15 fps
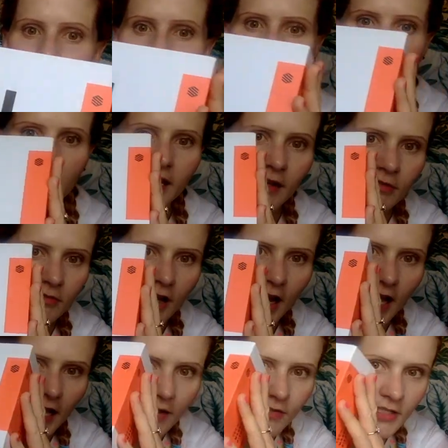When it
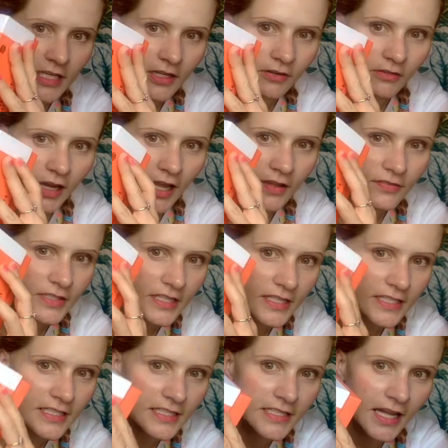arrived in
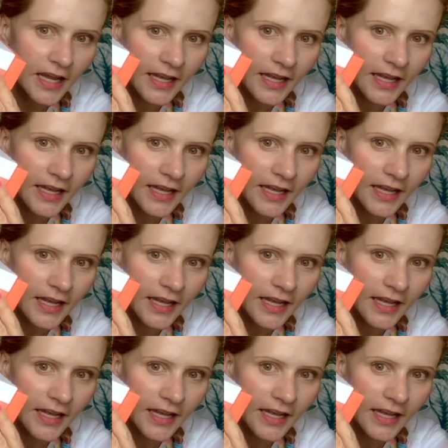this